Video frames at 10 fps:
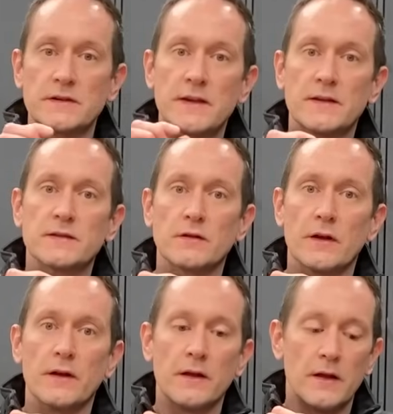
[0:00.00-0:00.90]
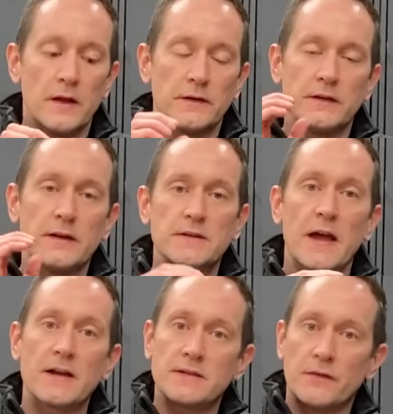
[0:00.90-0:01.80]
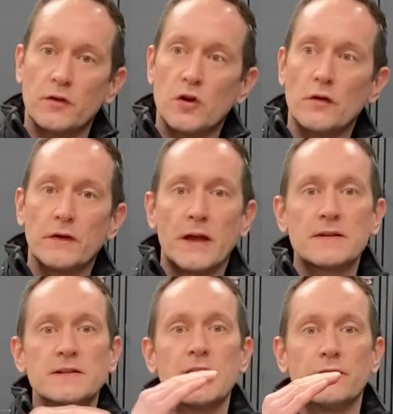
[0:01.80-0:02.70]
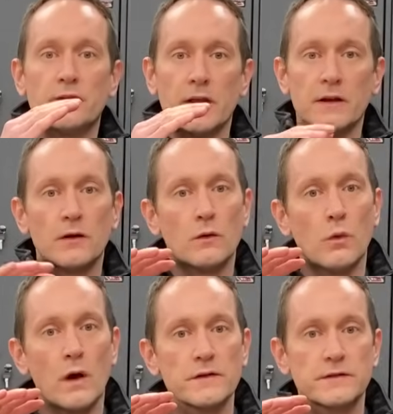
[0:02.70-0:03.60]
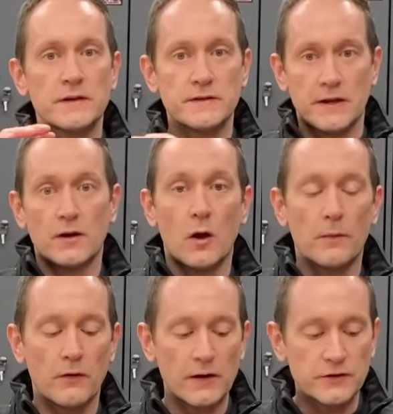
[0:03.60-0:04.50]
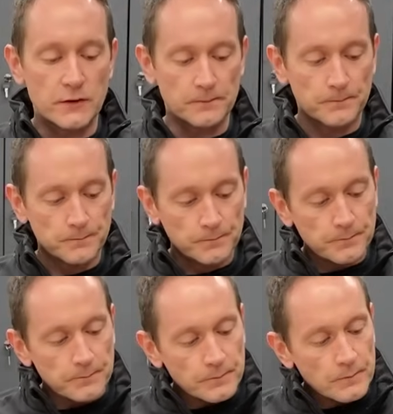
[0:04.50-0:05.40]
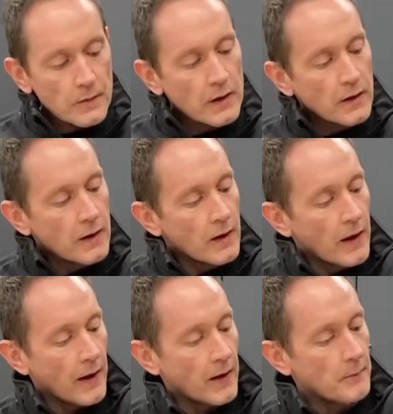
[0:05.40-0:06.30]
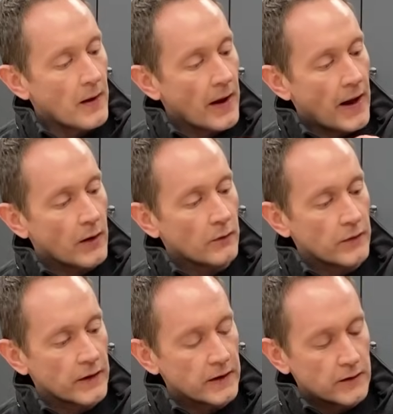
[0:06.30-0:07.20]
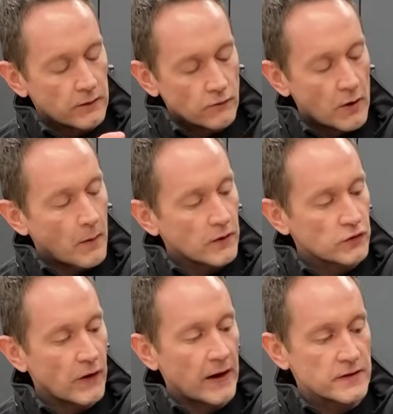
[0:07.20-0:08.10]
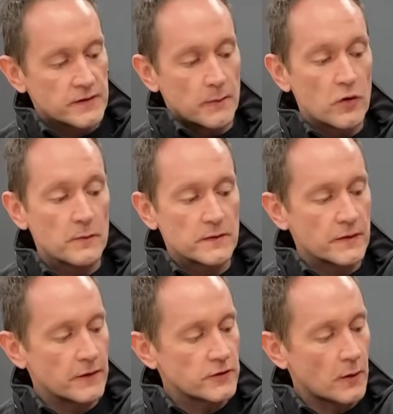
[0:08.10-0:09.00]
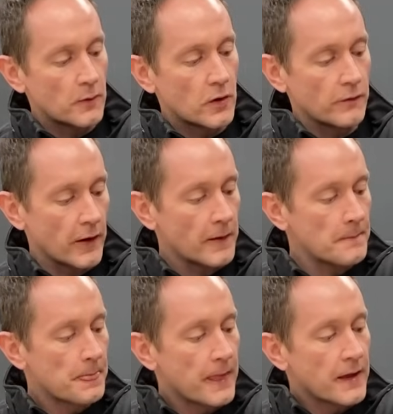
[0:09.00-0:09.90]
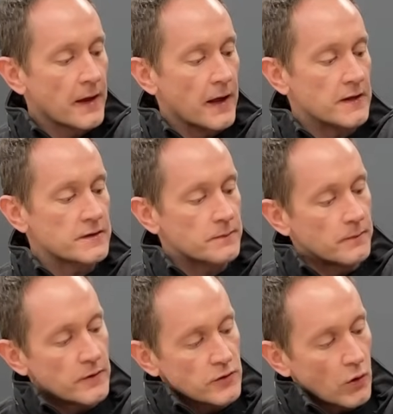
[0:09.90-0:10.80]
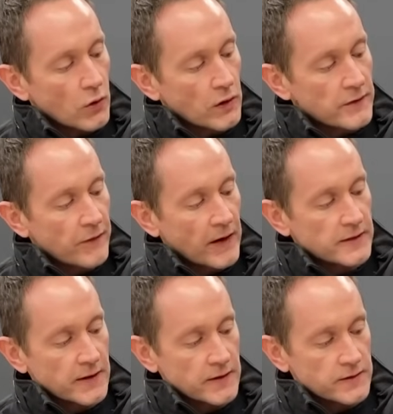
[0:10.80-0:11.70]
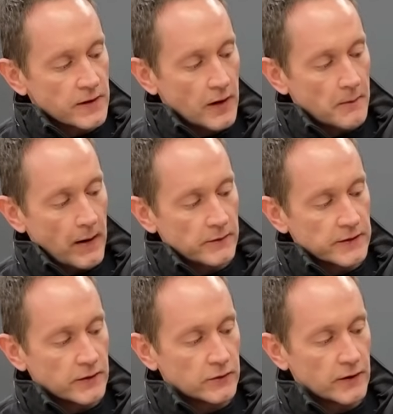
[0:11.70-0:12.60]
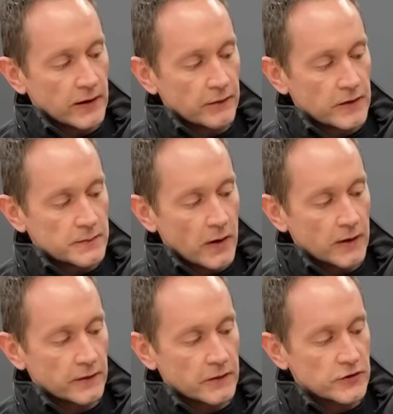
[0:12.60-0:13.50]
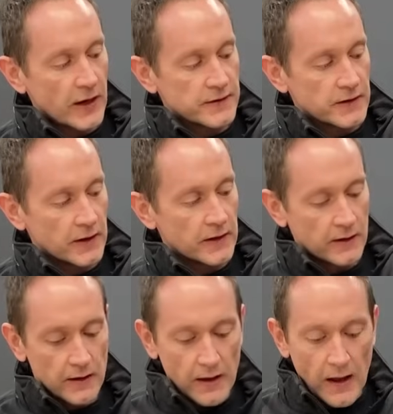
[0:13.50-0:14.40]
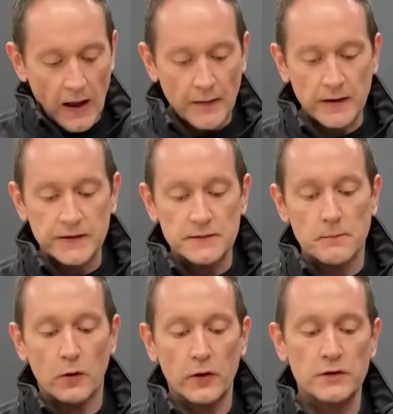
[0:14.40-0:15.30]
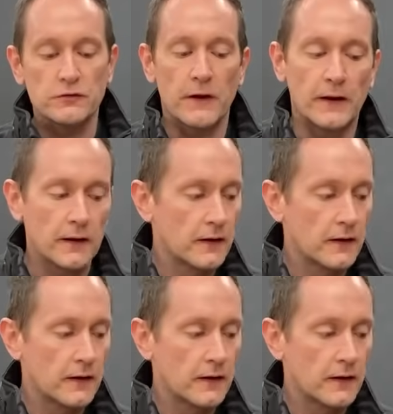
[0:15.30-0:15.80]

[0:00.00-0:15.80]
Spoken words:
a sensor to detect if the cover gets lifted whilst it's in operation. How the robot tracks the movement of the top cover is there's a Hall effect sensor mounted underneath this part of the chassis, and that is monitoring